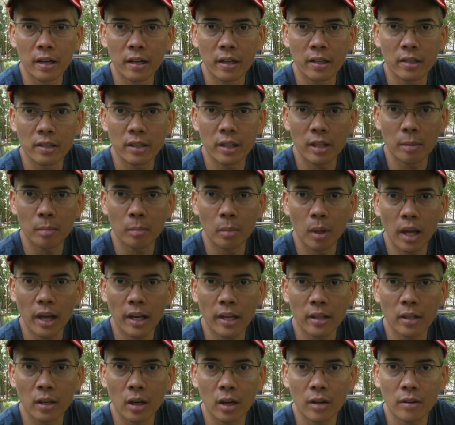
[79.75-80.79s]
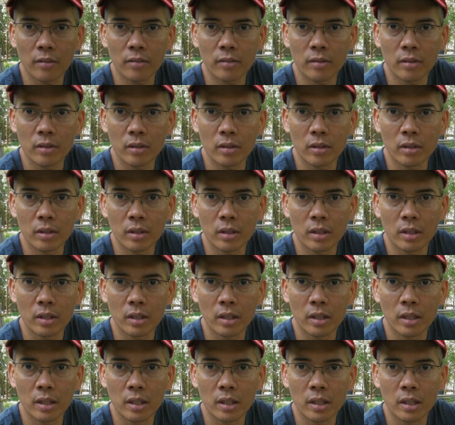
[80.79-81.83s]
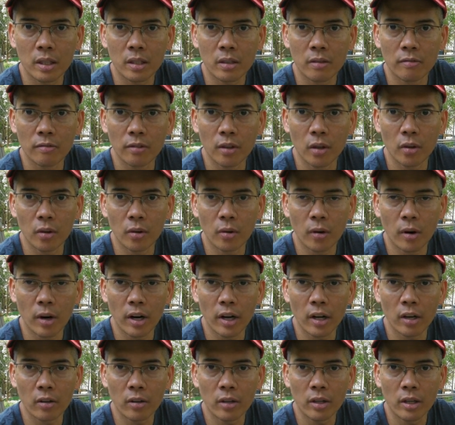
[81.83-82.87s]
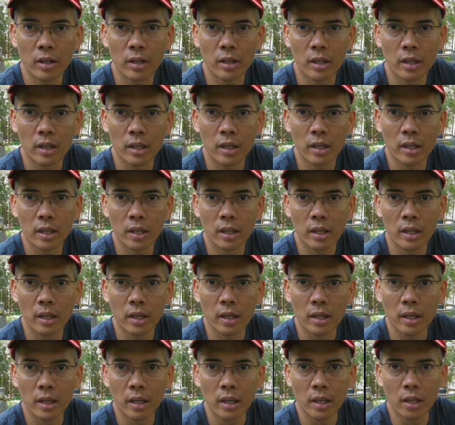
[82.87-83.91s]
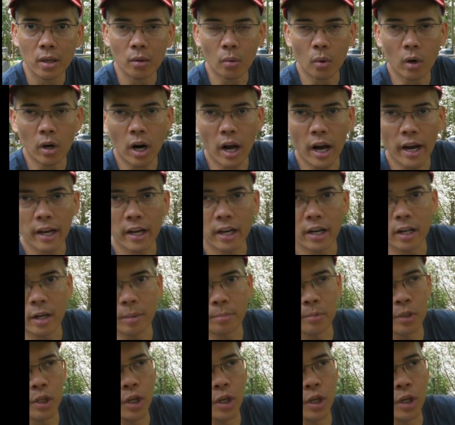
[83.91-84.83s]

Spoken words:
See that black dot floating around? What I ended up